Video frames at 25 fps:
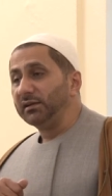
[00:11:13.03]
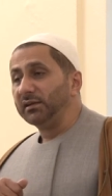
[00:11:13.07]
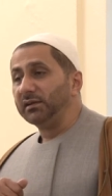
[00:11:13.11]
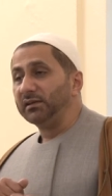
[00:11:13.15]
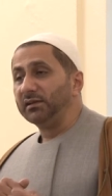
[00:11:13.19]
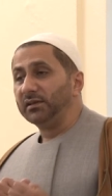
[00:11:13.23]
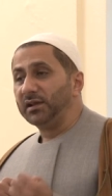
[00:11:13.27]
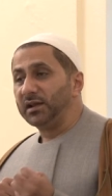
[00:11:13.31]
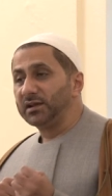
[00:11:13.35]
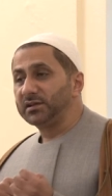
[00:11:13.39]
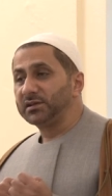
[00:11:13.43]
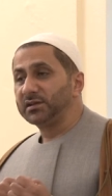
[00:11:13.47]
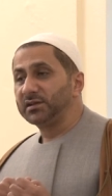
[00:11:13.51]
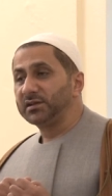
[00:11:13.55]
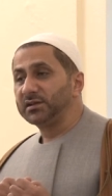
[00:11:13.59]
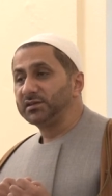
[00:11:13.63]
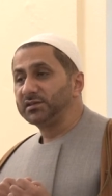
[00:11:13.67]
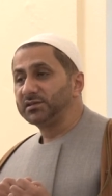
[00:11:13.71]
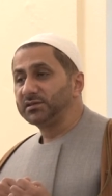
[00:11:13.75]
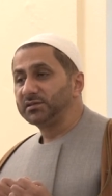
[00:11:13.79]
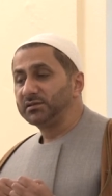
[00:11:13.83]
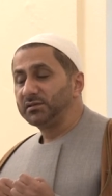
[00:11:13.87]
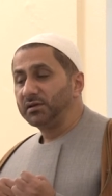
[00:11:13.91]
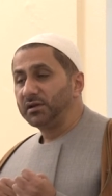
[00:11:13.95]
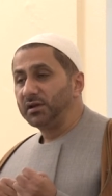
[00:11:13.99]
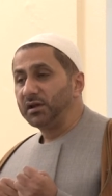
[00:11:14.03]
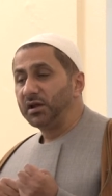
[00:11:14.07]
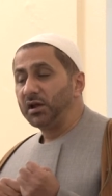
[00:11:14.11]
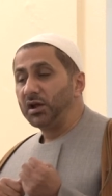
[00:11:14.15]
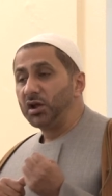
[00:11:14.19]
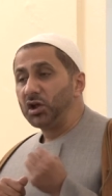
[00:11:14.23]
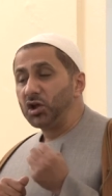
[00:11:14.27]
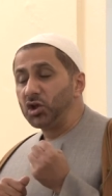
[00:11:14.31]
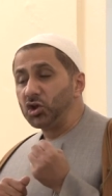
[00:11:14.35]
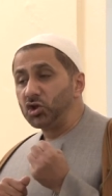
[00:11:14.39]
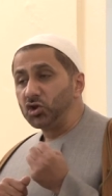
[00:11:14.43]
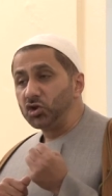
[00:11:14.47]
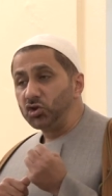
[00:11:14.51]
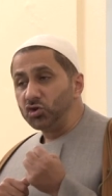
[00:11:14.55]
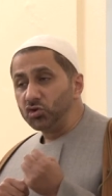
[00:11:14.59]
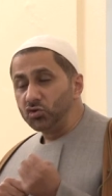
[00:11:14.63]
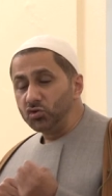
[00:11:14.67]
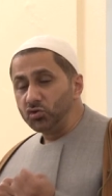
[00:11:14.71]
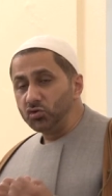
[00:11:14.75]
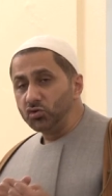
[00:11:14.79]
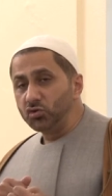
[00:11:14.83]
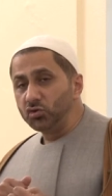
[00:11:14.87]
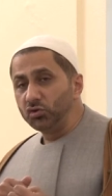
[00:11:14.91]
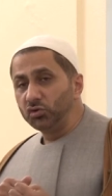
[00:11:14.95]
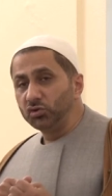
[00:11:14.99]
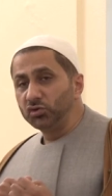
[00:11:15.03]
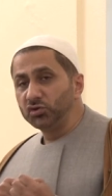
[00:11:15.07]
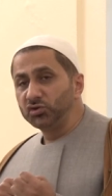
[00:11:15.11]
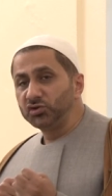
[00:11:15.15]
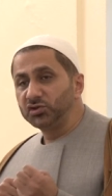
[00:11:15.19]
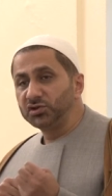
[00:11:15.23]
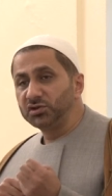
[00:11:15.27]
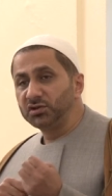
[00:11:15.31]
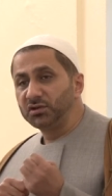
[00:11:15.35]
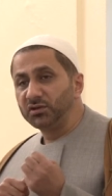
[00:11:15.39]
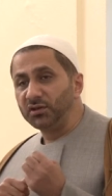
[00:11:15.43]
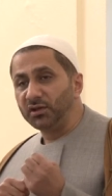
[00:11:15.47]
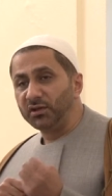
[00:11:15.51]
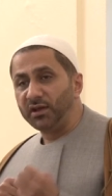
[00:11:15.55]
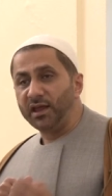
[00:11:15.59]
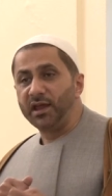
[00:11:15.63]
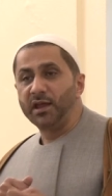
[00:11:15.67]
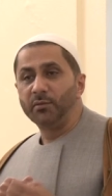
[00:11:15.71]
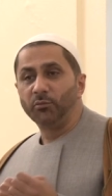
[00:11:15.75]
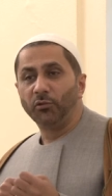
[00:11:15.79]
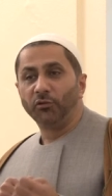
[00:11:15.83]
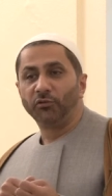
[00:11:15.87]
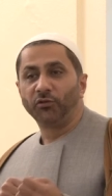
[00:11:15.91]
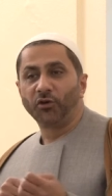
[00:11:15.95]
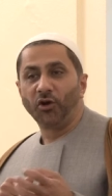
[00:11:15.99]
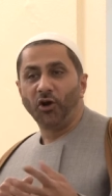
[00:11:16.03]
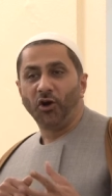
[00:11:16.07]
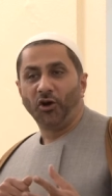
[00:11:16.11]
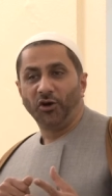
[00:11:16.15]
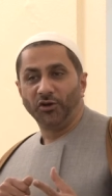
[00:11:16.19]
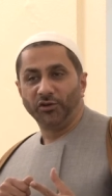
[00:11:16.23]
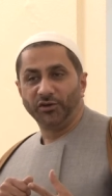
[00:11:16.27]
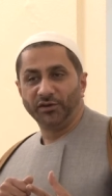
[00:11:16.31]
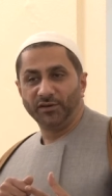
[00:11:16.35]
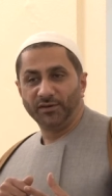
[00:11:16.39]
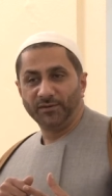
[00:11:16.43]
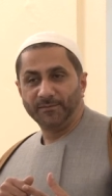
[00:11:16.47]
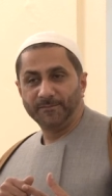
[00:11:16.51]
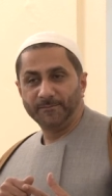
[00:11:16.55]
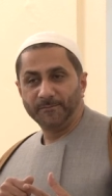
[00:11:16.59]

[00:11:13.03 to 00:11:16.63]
let us use the name of God